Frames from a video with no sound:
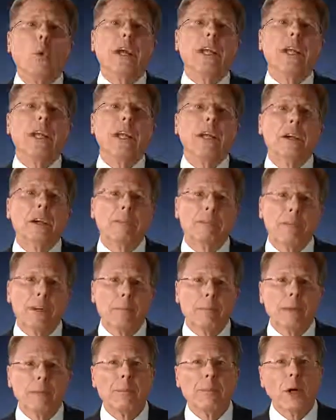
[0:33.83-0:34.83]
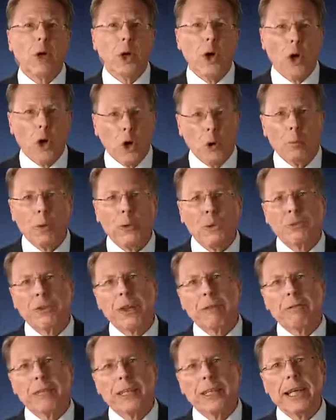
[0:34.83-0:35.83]
we'd hear from him
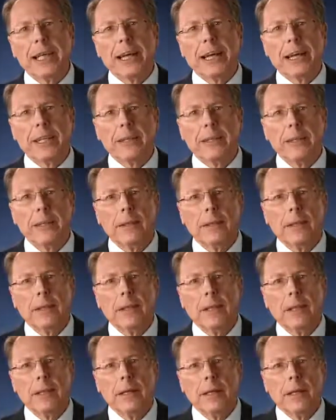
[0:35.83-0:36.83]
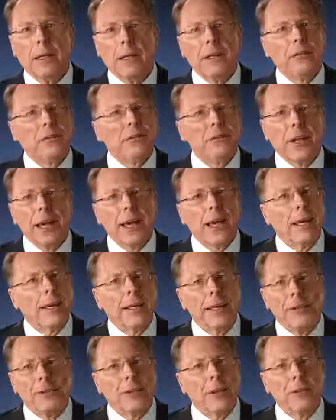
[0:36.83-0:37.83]
almost every day.
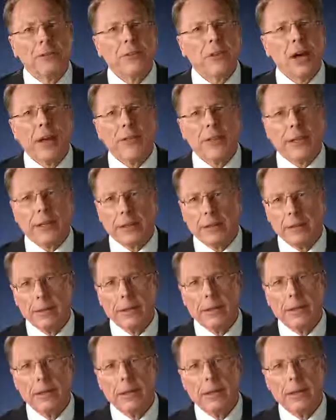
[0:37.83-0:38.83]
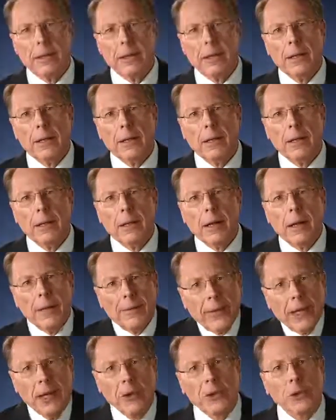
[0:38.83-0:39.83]
Instead, he says nothing.
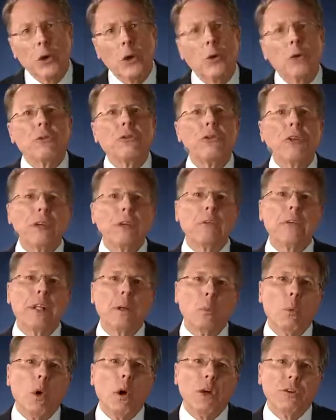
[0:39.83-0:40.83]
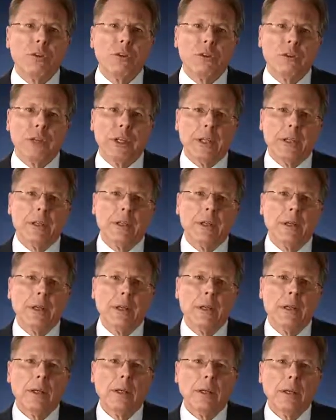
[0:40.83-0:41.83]
And the untold secret in Washington
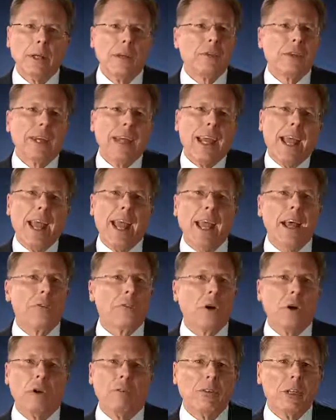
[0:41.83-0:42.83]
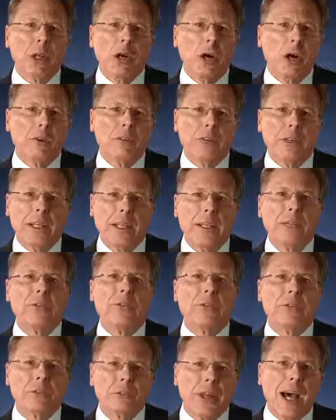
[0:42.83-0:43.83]
is that he has all the laws he
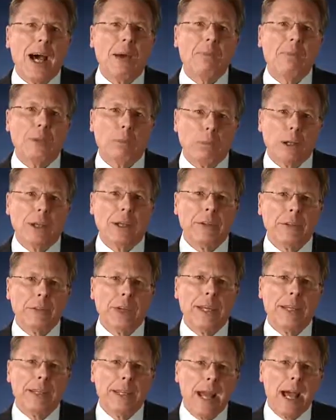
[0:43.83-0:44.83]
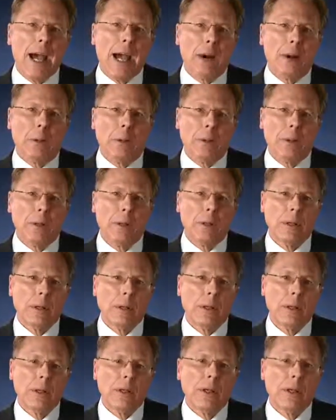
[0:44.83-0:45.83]
needs to stop the bloodshed now.
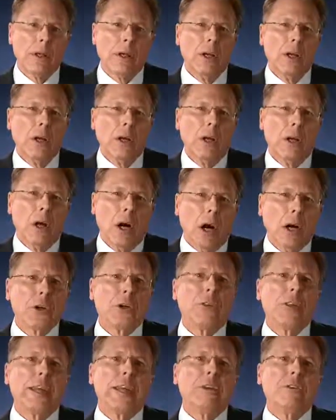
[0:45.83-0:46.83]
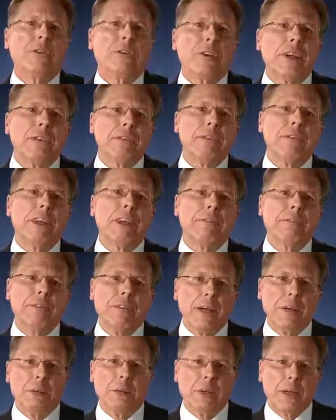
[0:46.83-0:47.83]
Under the existing
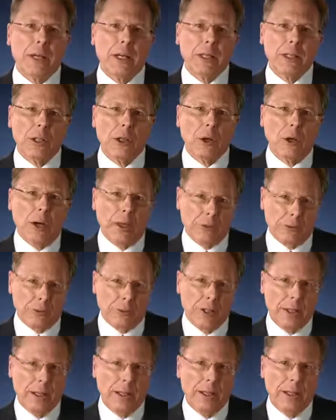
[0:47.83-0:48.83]
federal gun laws,